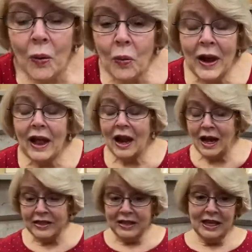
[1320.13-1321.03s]
Well,
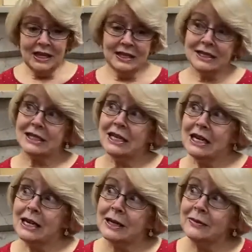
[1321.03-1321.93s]
I think it's
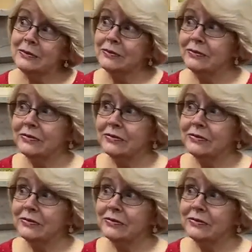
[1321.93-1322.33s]
time